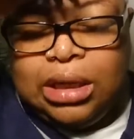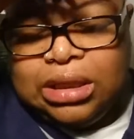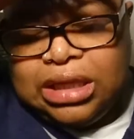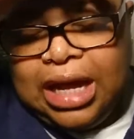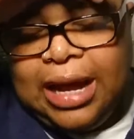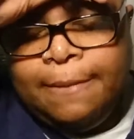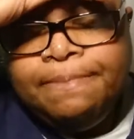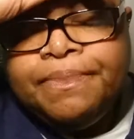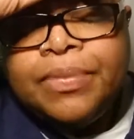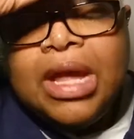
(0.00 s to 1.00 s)
little thing.
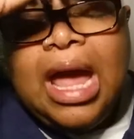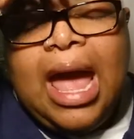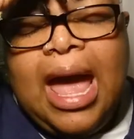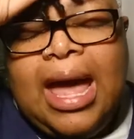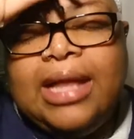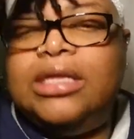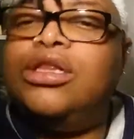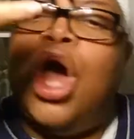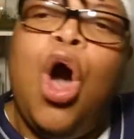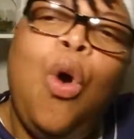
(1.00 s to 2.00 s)

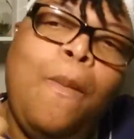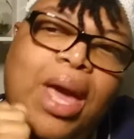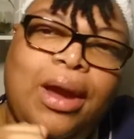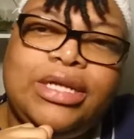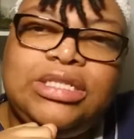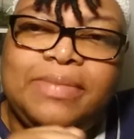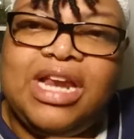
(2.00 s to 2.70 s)
And the whole Married to